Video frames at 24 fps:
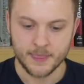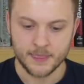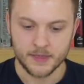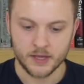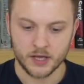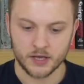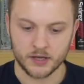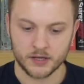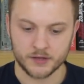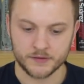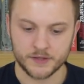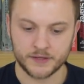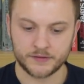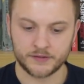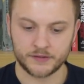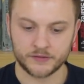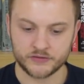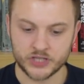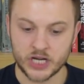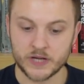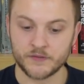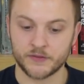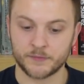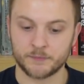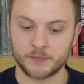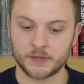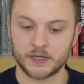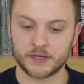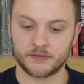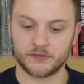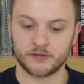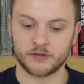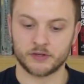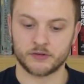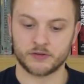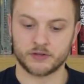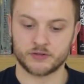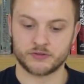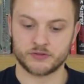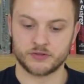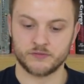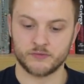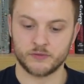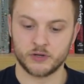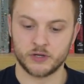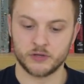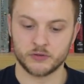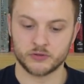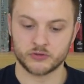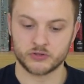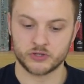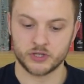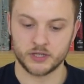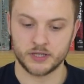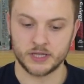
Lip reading: This is James Pearce and Christian Walsh.